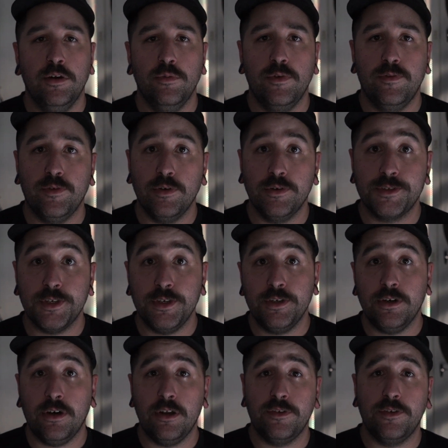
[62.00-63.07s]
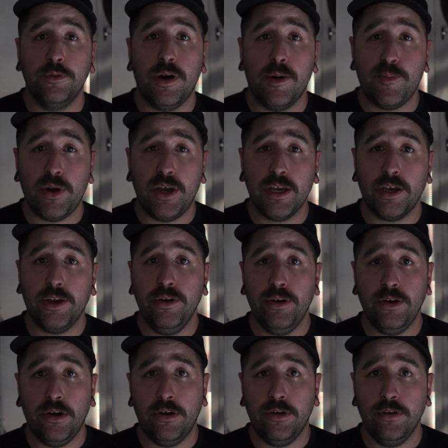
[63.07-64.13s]
We've also got 2Up Bike
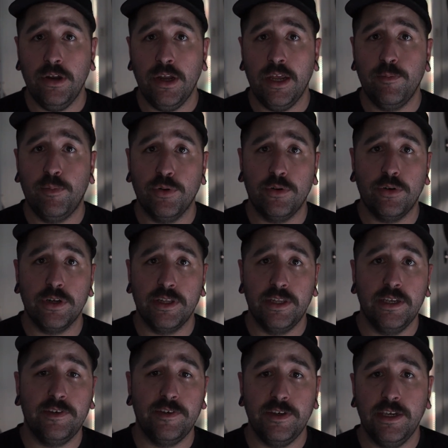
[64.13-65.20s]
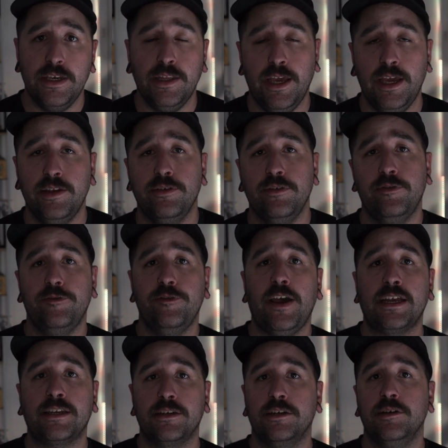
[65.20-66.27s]
Co. on board this year. They do
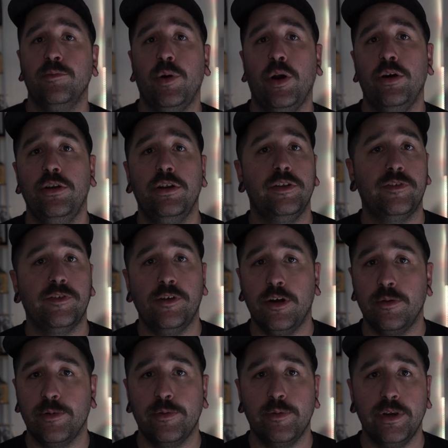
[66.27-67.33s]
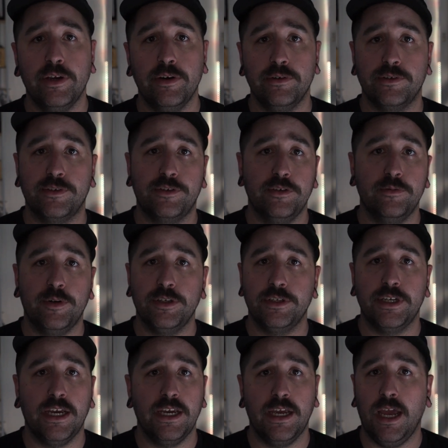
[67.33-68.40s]
factor components, Noble Wheels, Dupont,
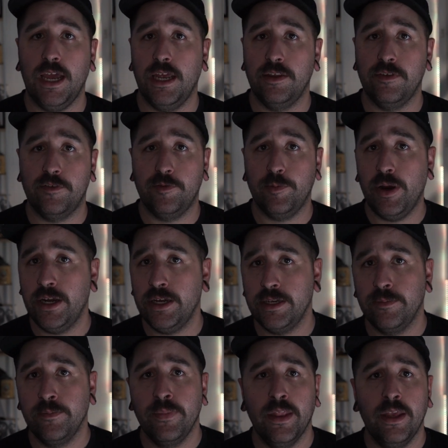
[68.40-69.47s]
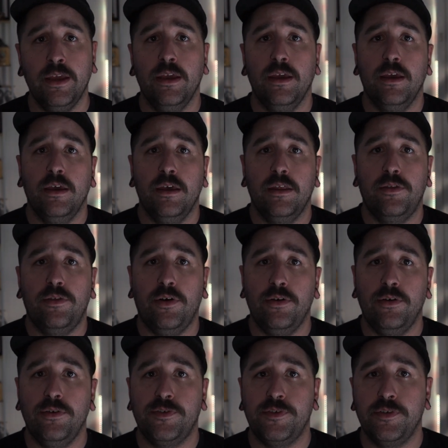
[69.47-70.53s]
and Shimano.
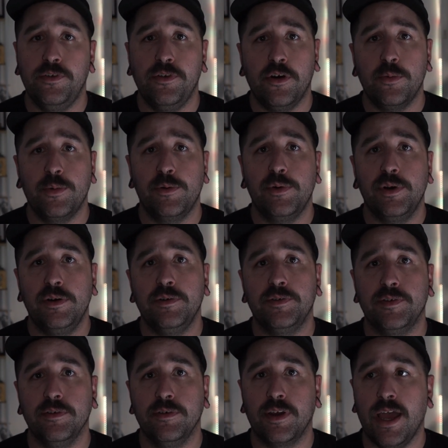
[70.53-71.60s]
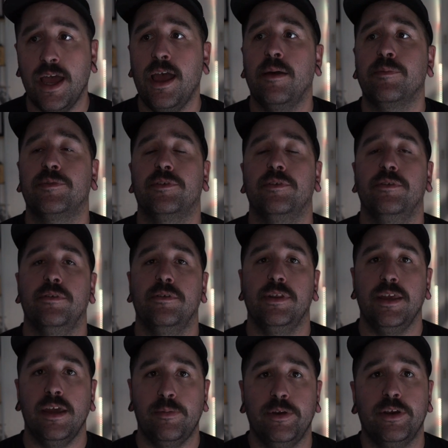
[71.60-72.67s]
Those Noble wheels look
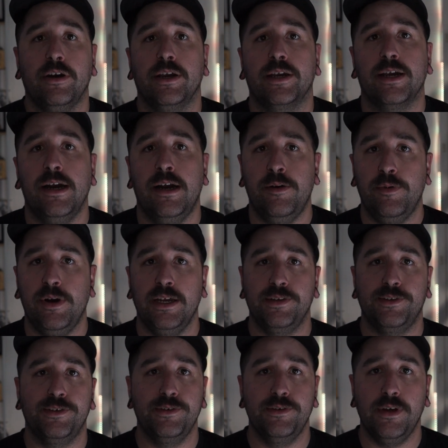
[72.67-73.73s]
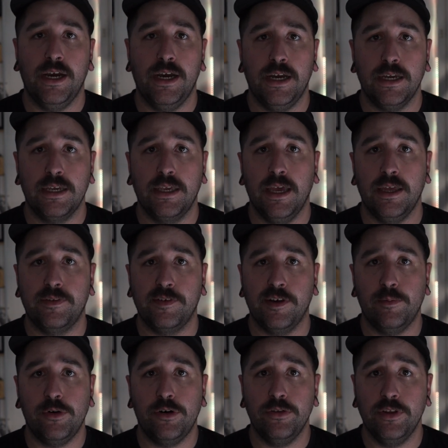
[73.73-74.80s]
absolutely epic. I can't wait to get
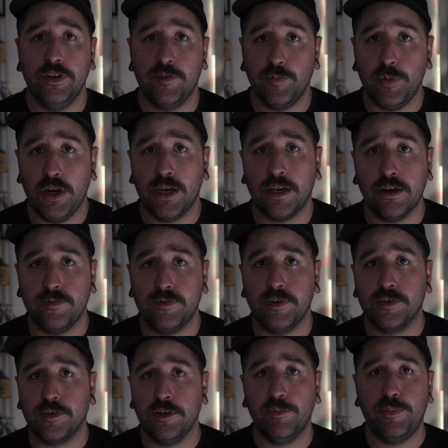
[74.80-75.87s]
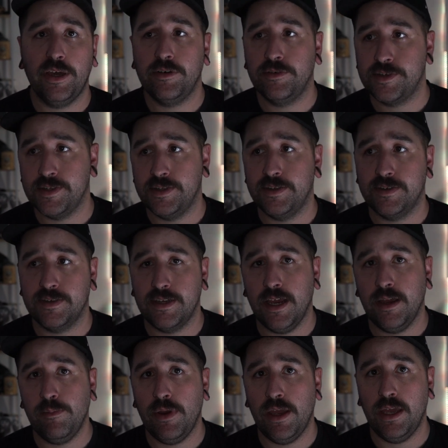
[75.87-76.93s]
some on this bike. I've just got the pedals and the
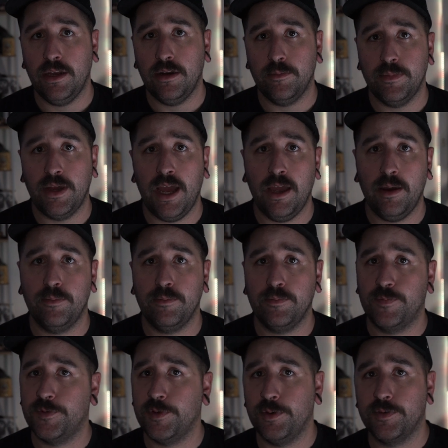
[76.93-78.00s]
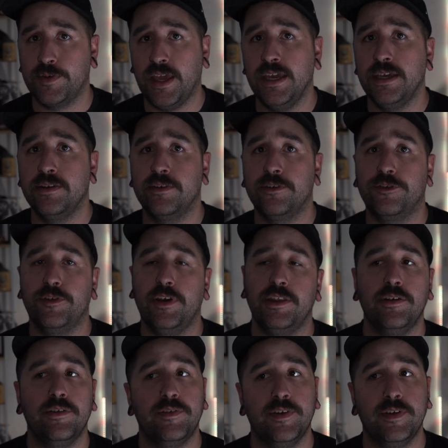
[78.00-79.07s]
stem, and I'm so keen to shred
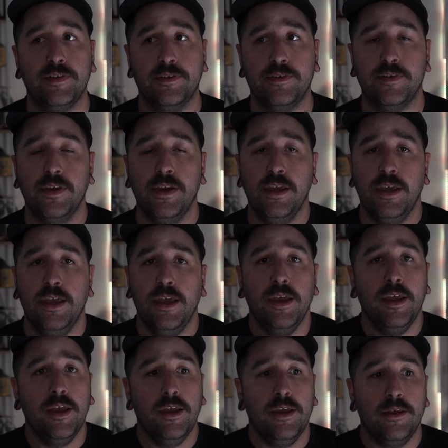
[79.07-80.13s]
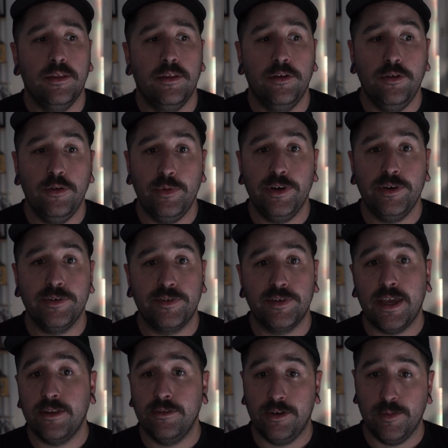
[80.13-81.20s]
those things. The new wheels,
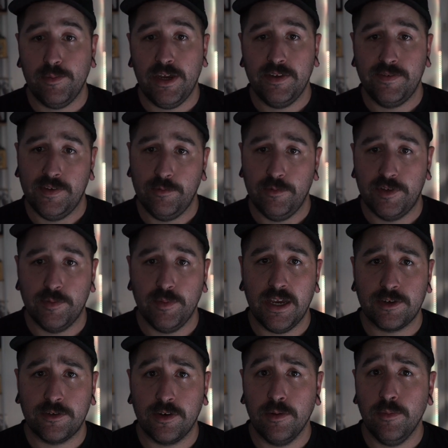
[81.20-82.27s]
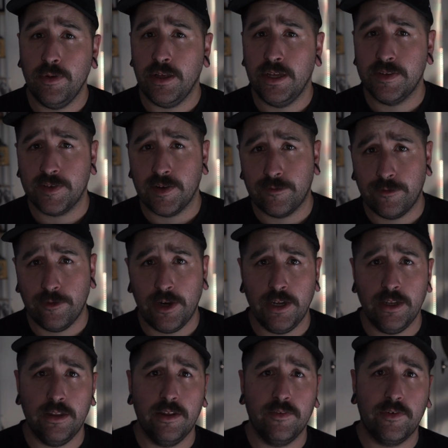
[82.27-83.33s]
they look amazing with some extra compliance up
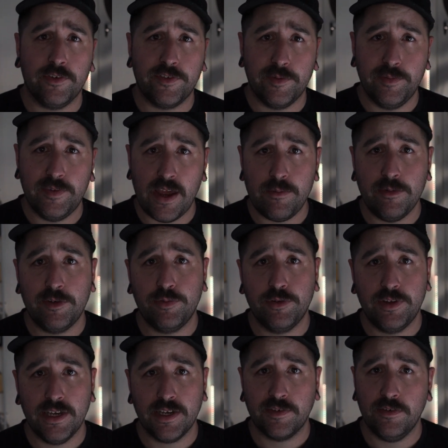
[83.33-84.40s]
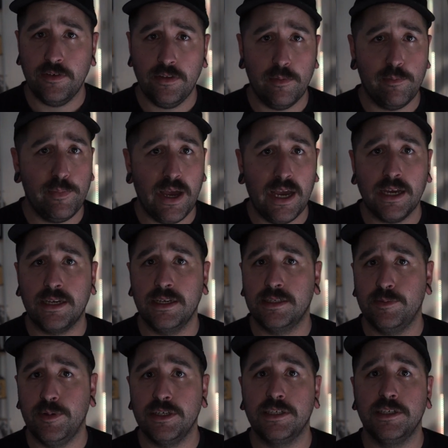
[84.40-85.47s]
front. They've got some damage protection on the back,
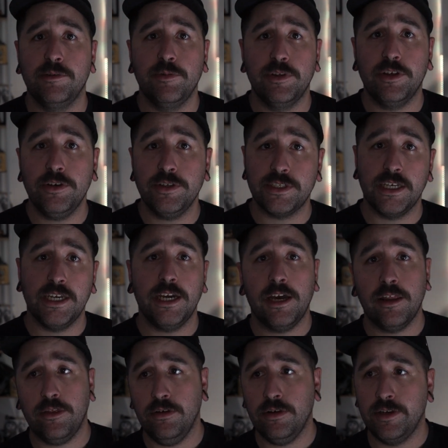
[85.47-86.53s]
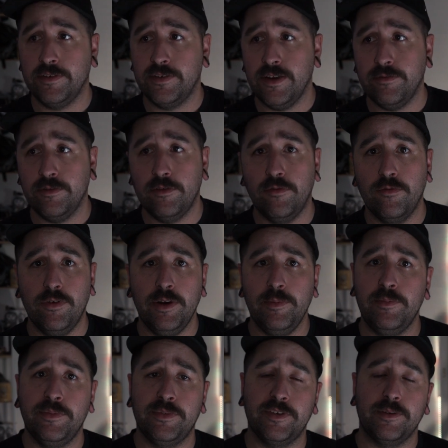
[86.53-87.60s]
especially with those TR37
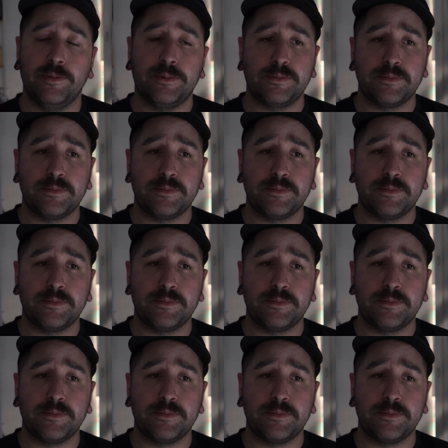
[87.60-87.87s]
rims.